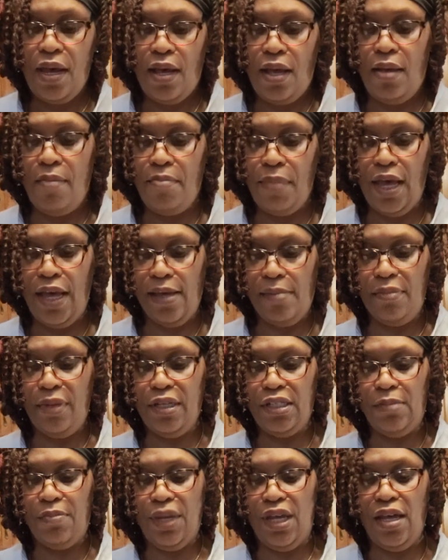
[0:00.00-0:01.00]
And make them
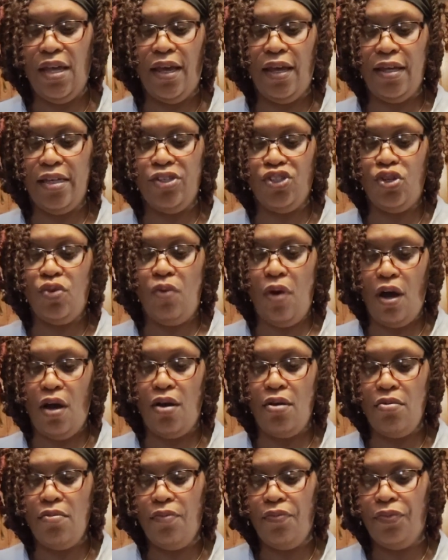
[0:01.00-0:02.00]
as big as you
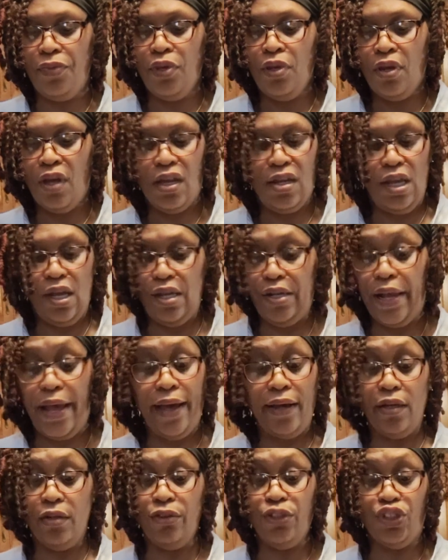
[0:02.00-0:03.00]
want. Because they're
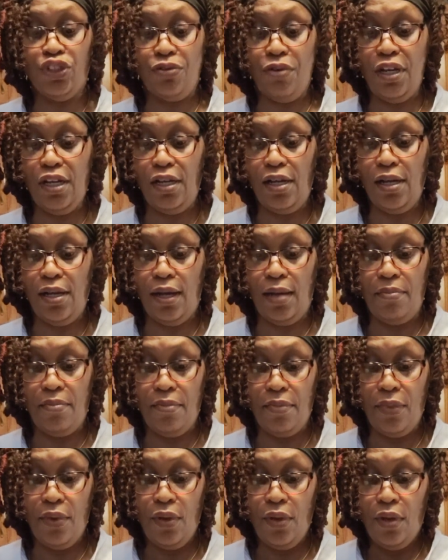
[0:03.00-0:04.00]
not going to shrink up.
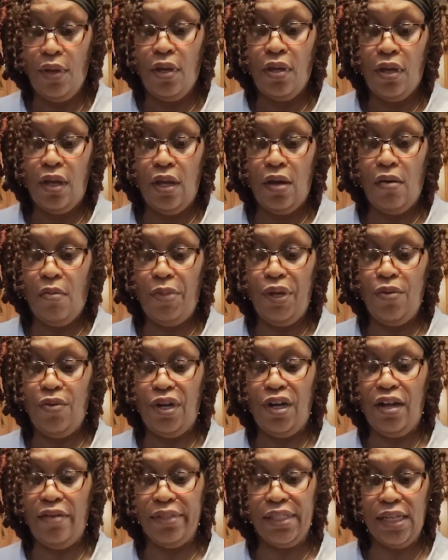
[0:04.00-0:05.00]
It's going to be
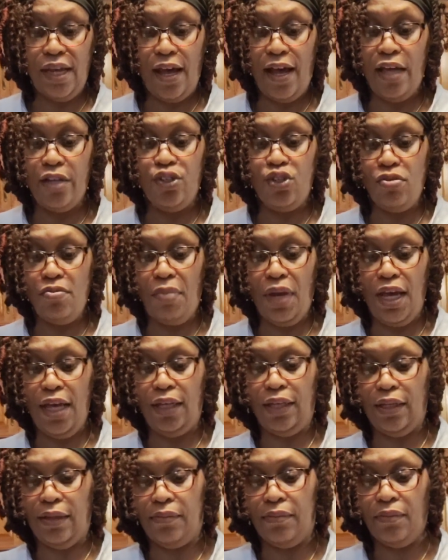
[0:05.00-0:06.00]
whatever size you
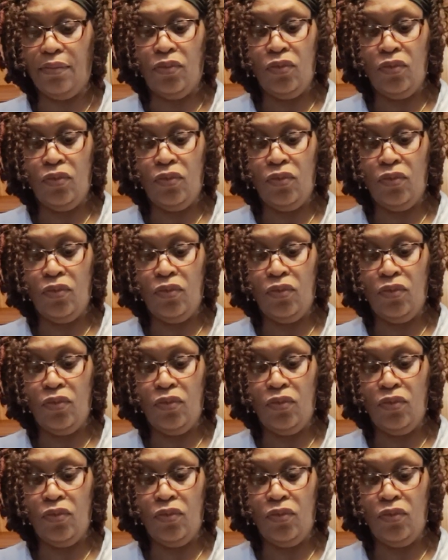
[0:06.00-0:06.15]
make it.